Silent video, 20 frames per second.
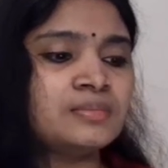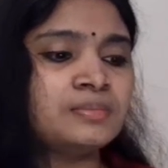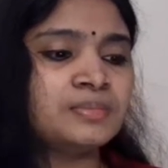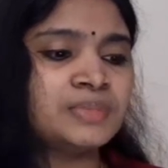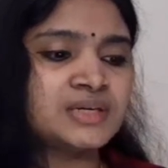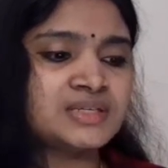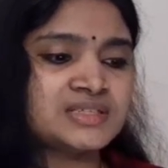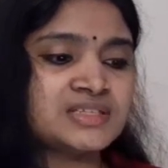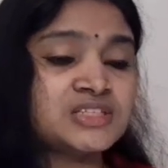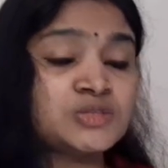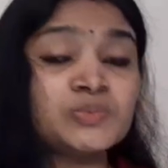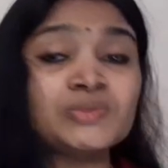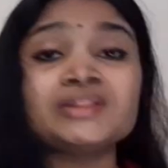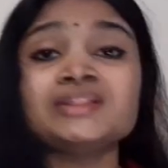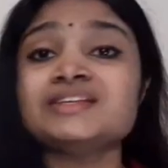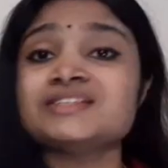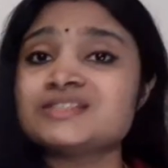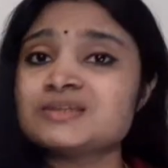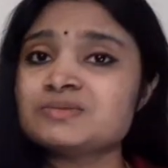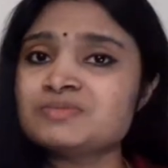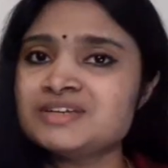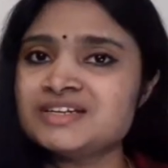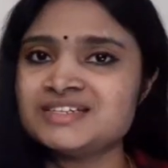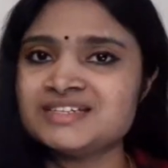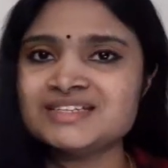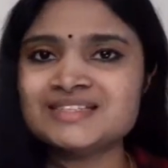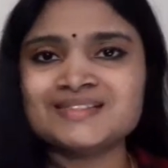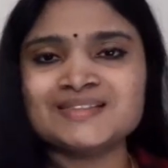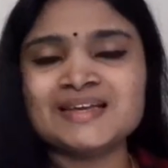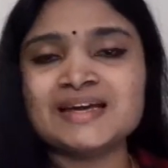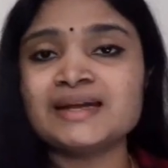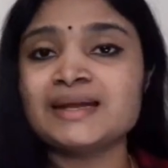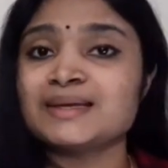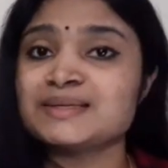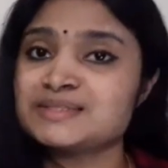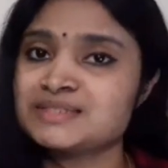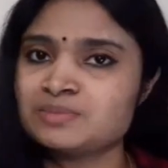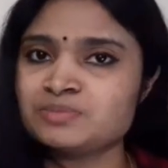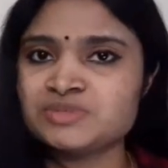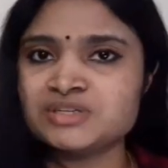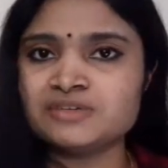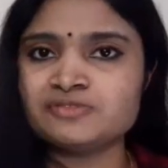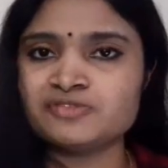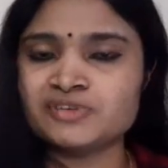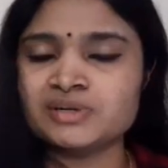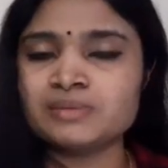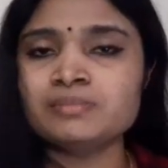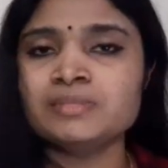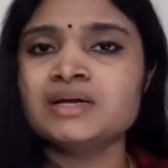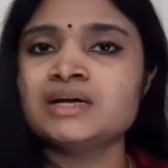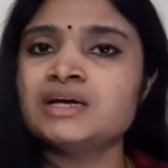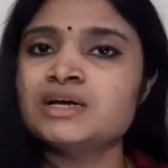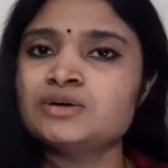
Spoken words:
persons with disabilities, they are exempted from